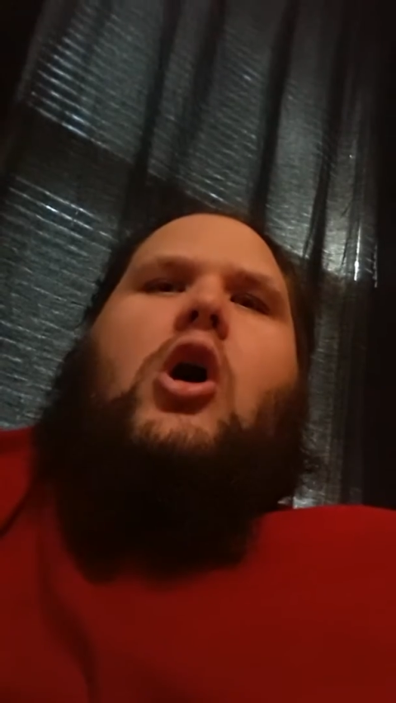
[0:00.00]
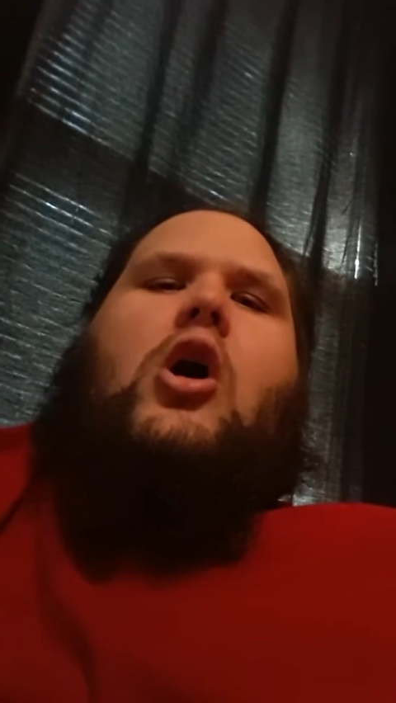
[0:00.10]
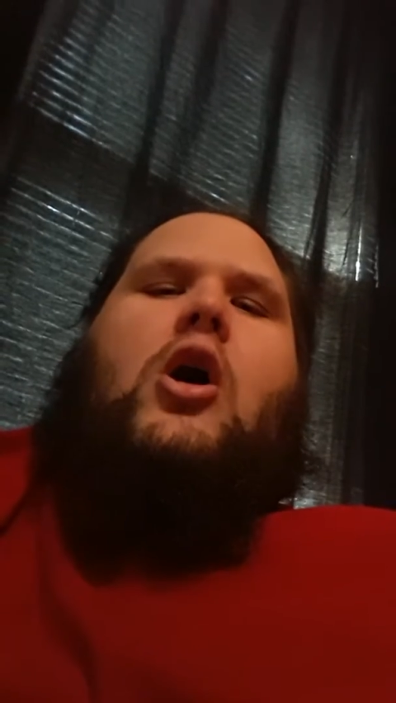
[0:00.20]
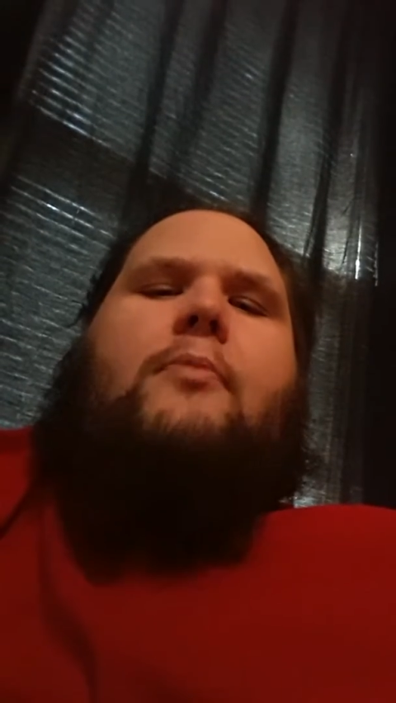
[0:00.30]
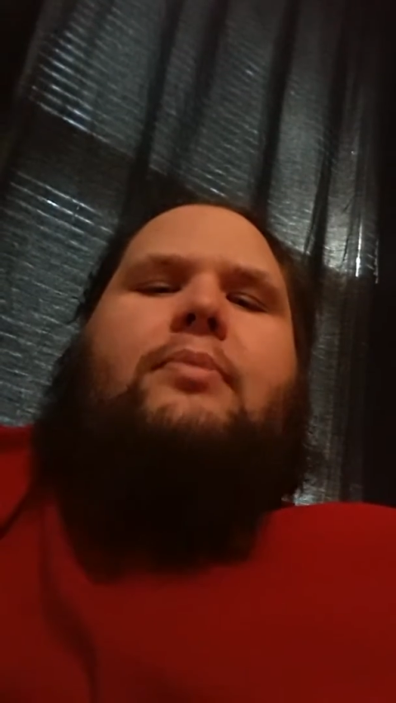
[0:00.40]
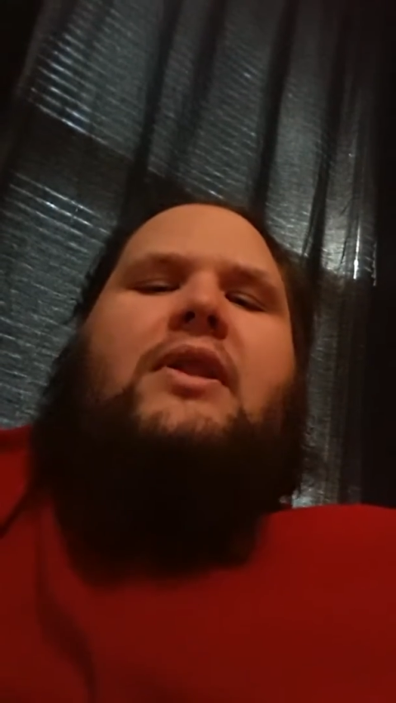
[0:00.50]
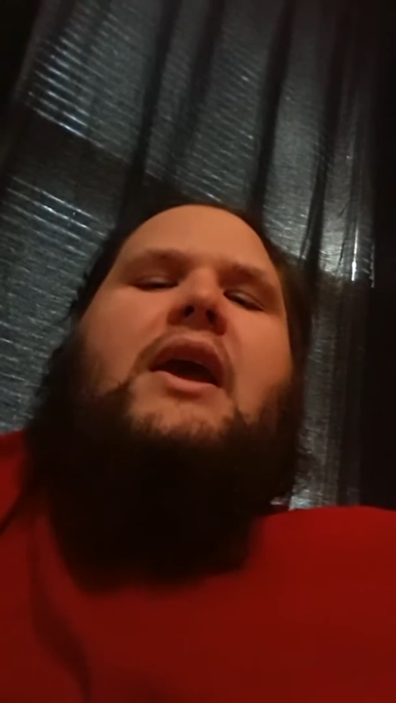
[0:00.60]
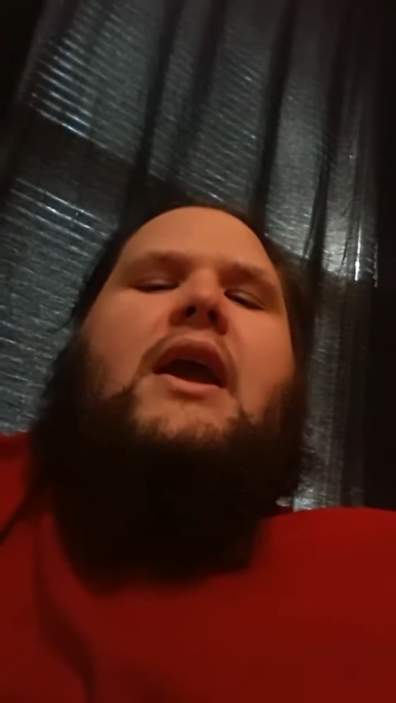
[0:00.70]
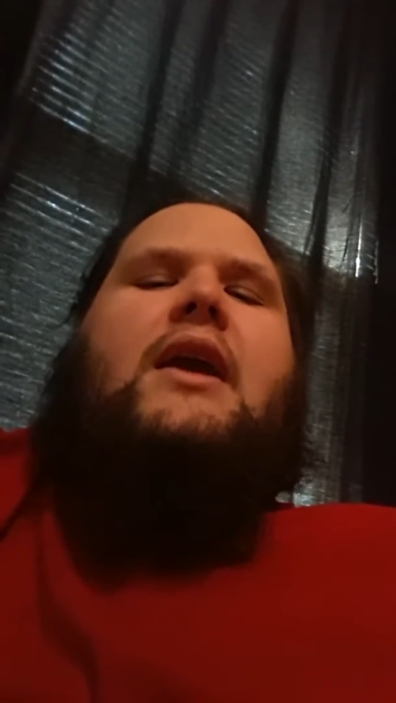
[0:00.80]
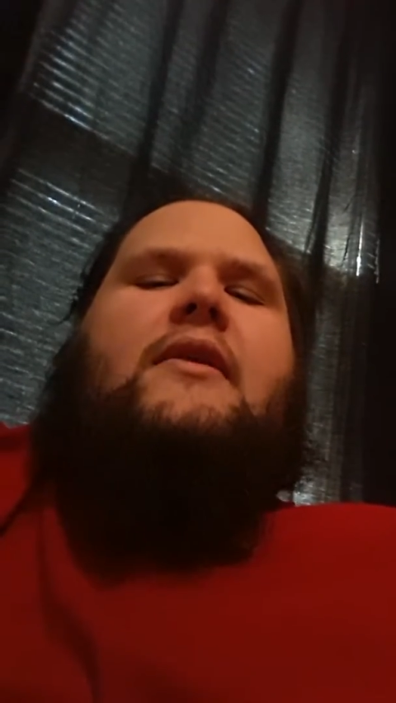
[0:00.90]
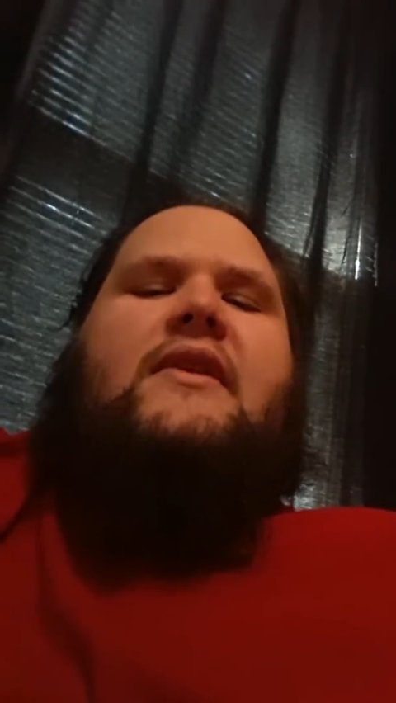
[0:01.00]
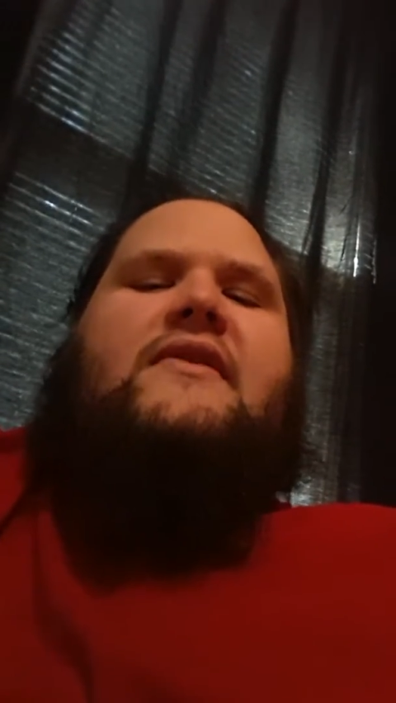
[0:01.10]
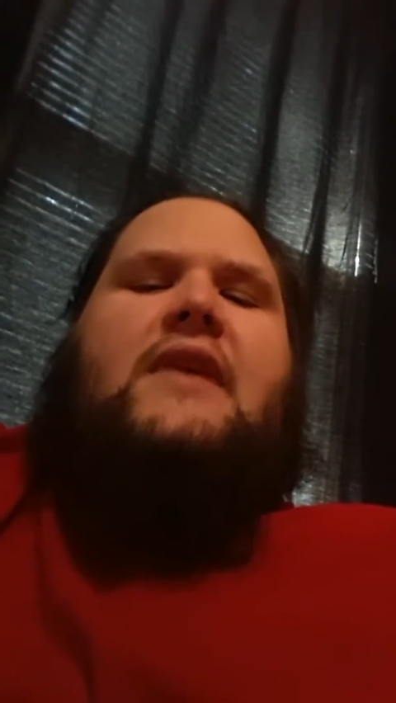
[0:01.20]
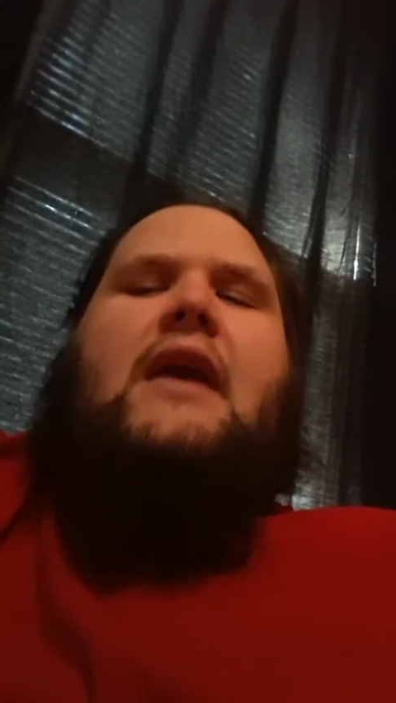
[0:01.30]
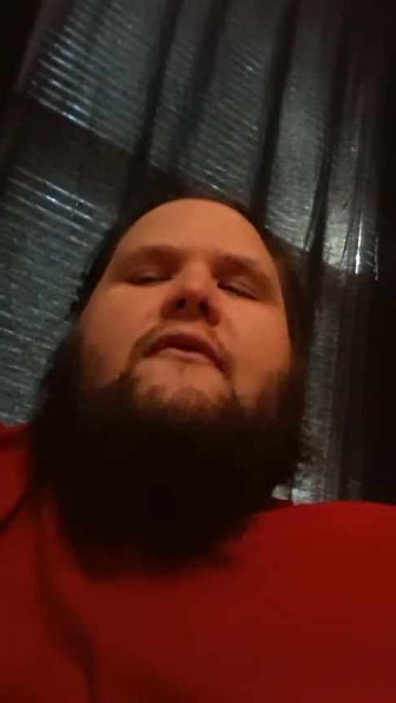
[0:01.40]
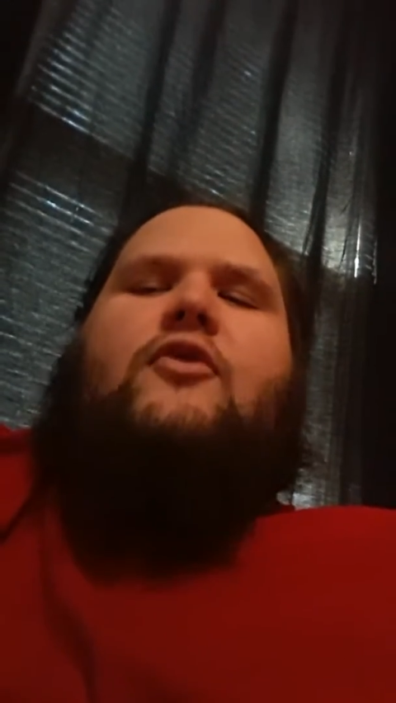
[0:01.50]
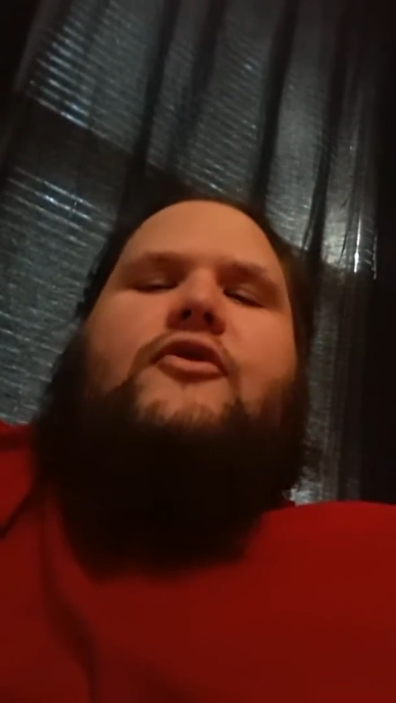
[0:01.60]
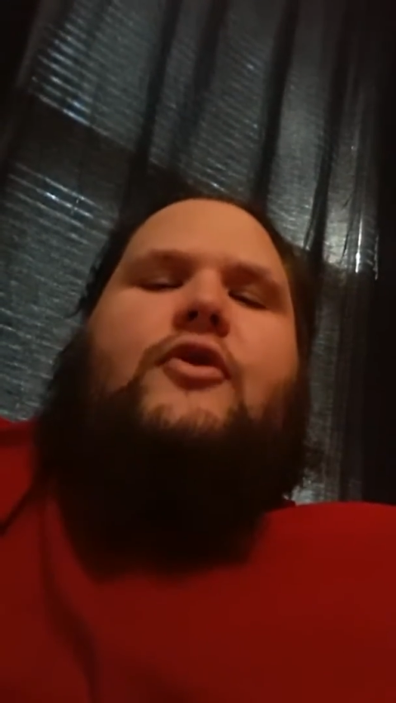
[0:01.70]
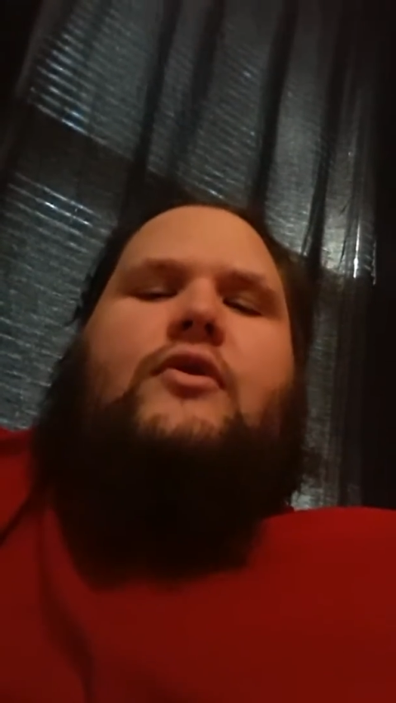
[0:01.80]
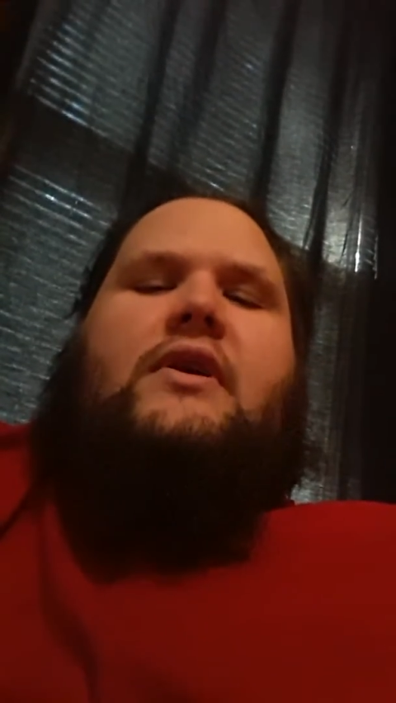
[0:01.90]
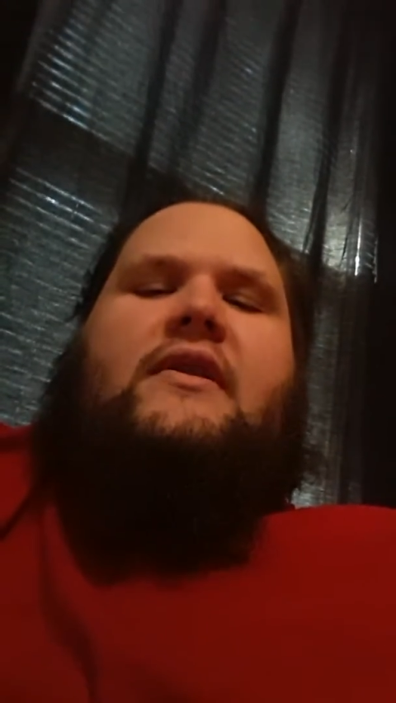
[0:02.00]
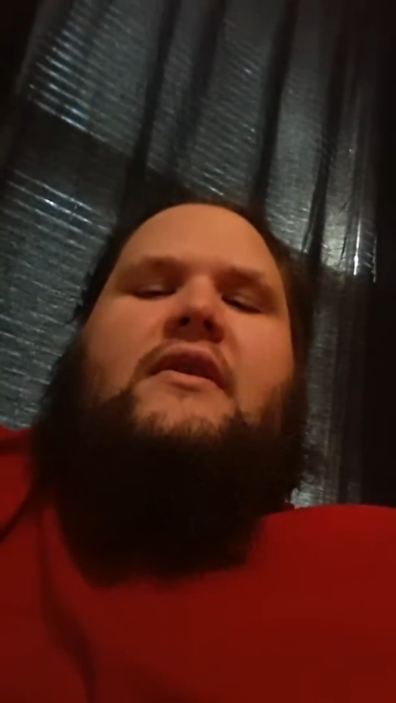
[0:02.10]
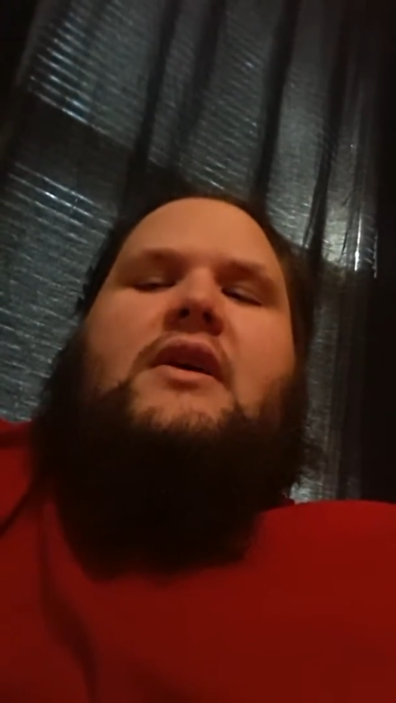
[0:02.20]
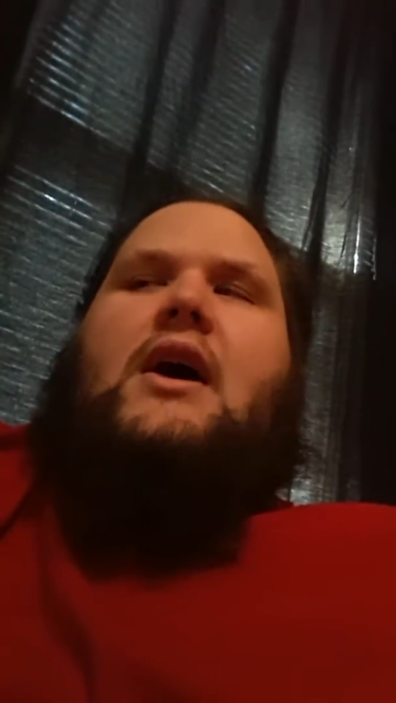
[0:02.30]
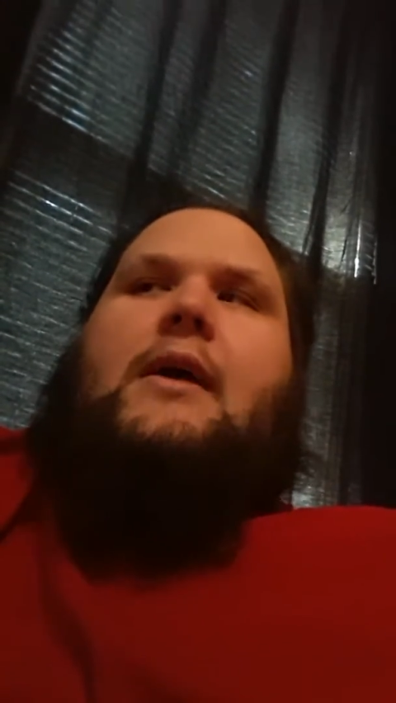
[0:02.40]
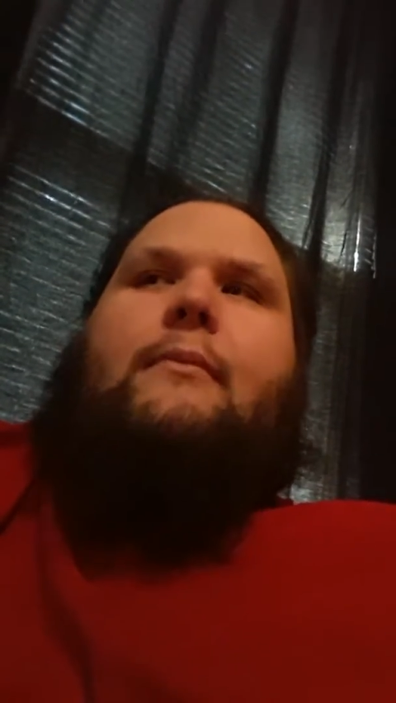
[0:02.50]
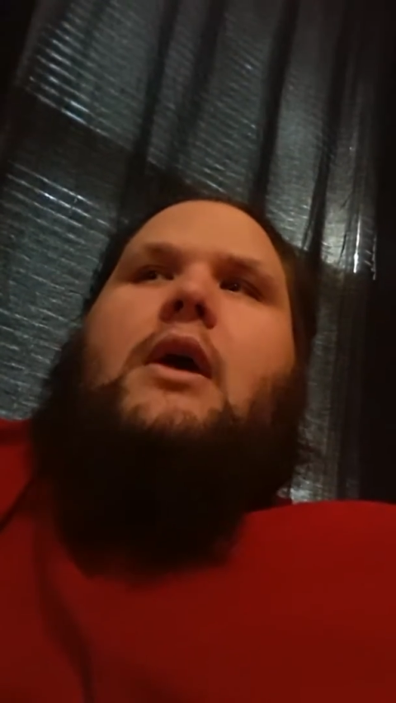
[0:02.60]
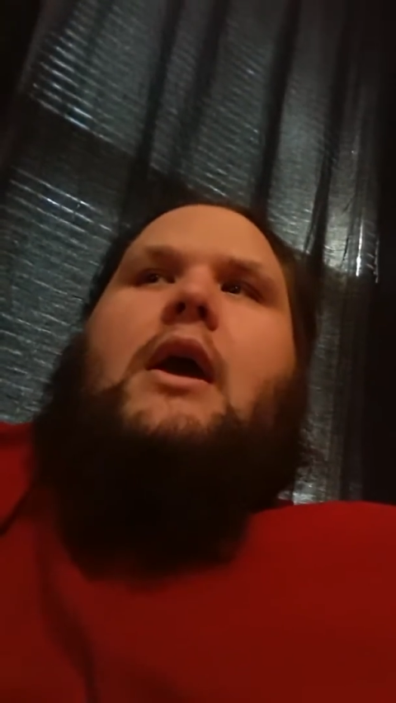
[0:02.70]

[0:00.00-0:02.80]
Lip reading: are play this game for a certain length of time.